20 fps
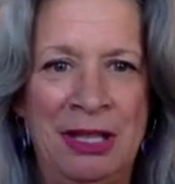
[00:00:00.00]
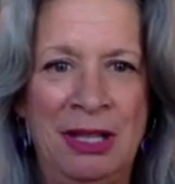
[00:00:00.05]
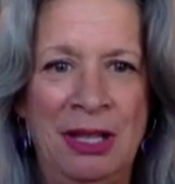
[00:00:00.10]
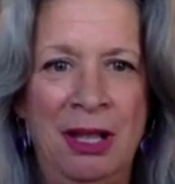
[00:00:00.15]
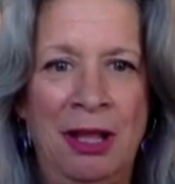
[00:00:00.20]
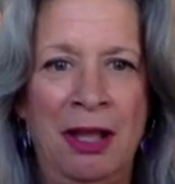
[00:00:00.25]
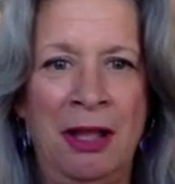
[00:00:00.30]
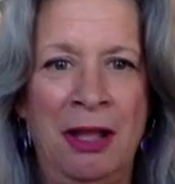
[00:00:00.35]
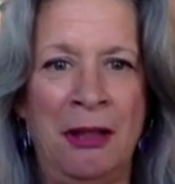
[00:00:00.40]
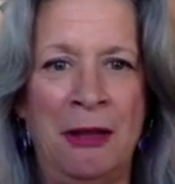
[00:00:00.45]

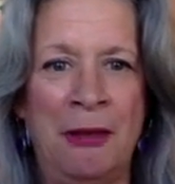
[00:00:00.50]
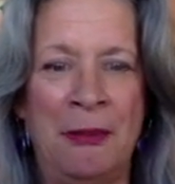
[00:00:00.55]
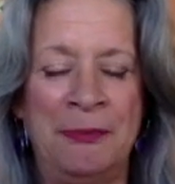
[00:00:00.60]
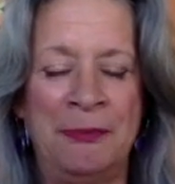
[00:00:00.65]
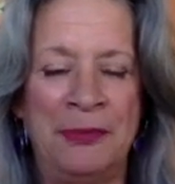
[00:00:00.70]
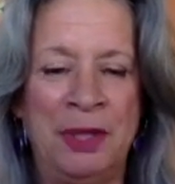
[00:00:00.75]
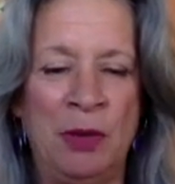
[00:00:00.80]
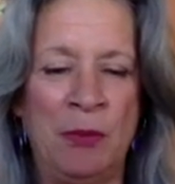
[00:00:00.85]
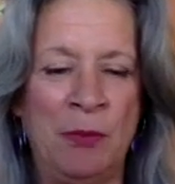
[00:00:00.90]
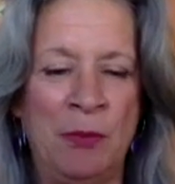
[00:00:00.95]

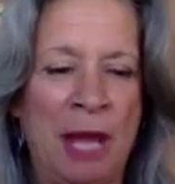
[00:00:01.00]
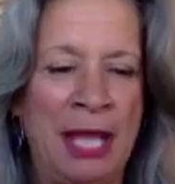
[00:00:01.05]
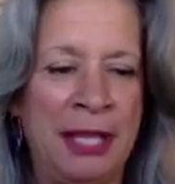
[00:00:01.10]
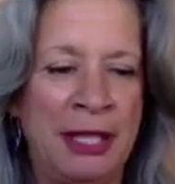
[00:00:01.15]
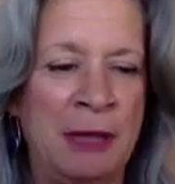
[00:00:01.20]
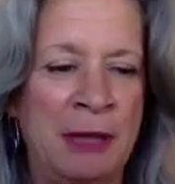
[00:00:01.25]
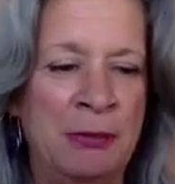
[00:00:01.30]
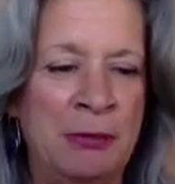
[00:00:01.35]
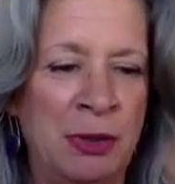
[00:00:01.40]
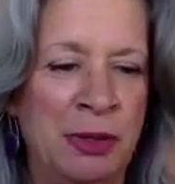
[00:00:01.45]
My
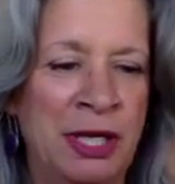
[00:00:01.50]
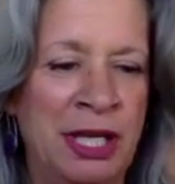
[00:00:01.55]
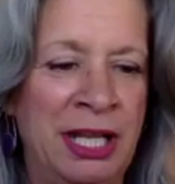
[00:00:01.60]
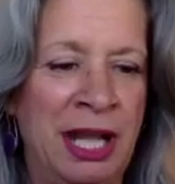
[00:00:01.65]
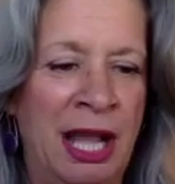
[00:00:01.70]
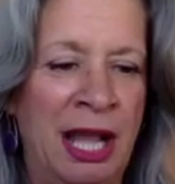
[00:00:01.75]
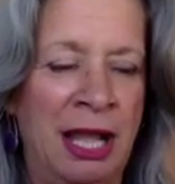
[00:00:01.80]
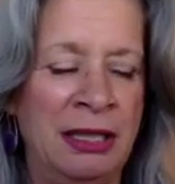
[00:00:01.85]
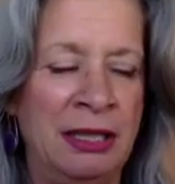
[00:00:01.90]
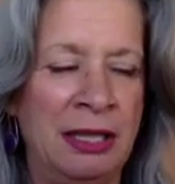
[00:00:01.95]
community,
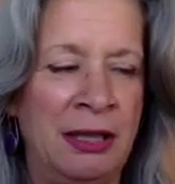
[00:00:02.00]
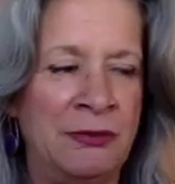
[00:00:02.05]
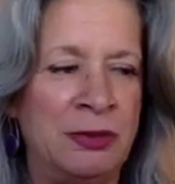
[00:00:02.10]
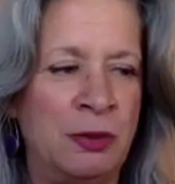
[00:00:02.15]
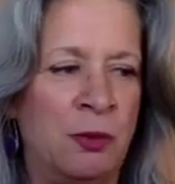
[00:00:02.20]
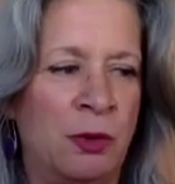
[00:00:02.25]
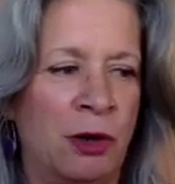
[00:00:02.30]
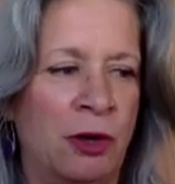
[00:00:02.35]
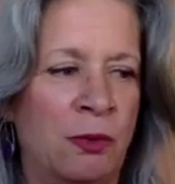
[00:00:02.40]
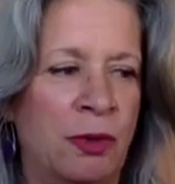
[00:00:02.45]
I love to
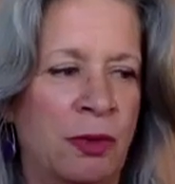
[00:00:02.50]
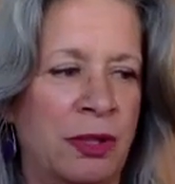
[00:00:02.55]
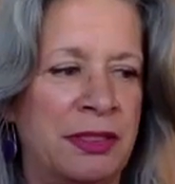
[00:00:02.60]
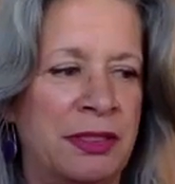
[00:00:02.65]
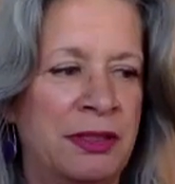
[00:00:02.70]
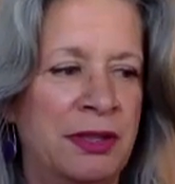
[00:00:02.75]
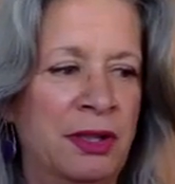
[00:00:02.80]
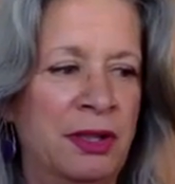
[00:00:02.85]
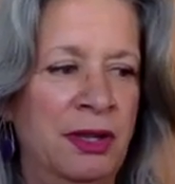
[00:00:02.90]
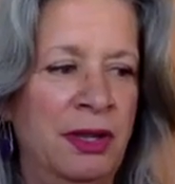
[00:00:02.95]
work with,
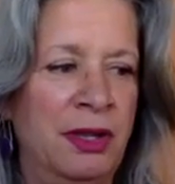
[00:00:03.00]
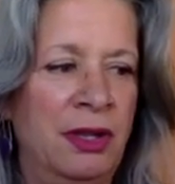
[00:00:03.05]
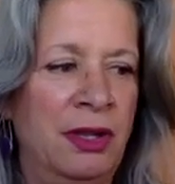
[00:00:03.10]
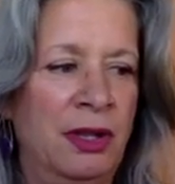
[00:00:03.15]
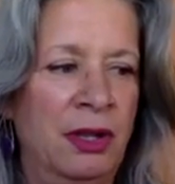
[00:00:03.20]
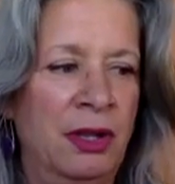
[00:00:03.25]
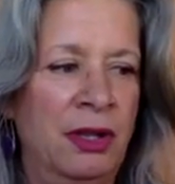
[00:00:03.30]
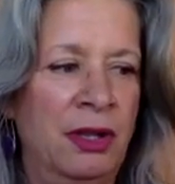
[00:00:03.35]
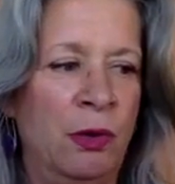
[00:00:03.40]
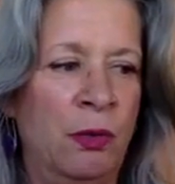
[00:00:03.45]

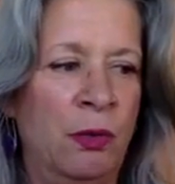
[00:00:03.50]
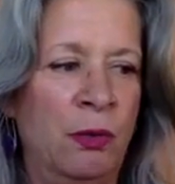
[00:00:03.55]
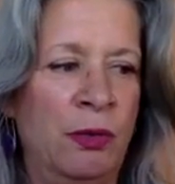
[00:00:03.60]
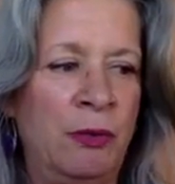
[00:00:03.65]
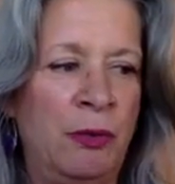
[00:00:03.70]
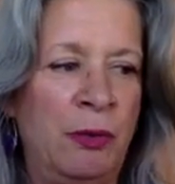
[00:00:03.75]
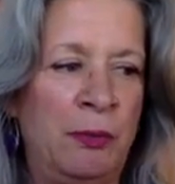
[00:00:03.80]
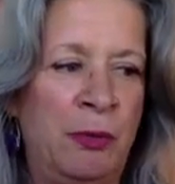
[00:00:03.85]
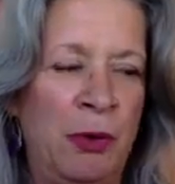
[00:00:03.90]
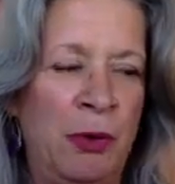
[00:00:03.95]

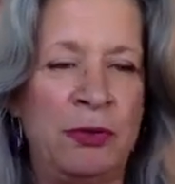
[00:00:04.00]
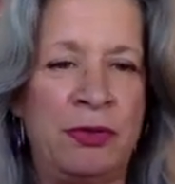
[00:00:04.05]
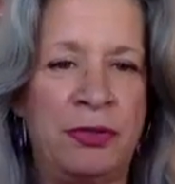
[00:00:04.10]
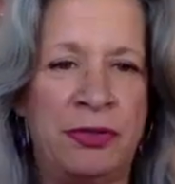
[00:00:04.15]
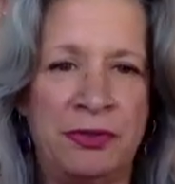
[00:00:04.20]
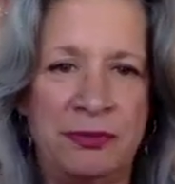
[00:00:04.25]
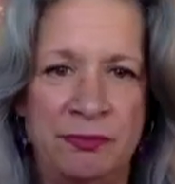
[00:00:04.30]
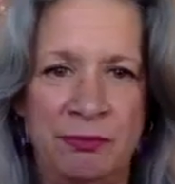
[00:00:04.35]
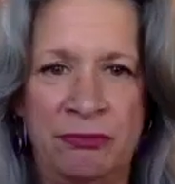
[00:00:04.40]
we're both